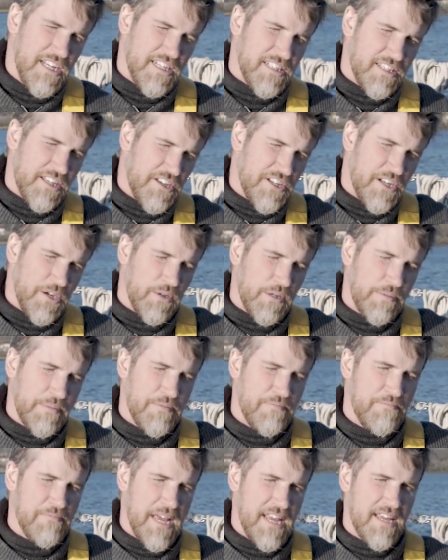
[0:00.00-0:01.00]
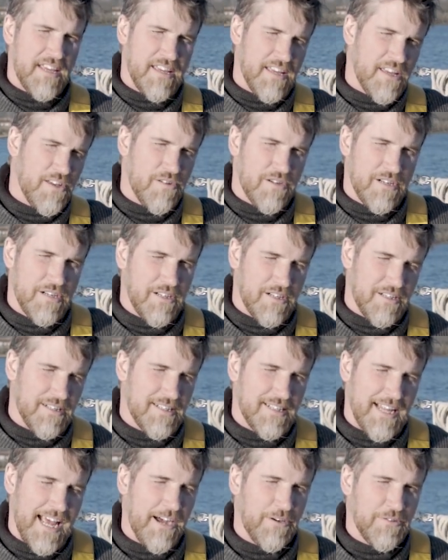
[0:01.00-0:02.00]
so you don't want to be making your
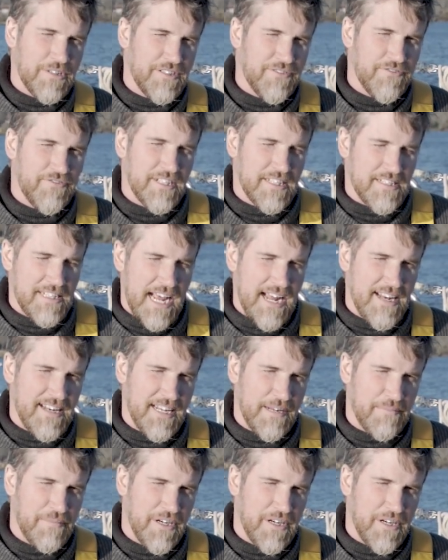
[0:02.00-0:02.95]
knots out of the standing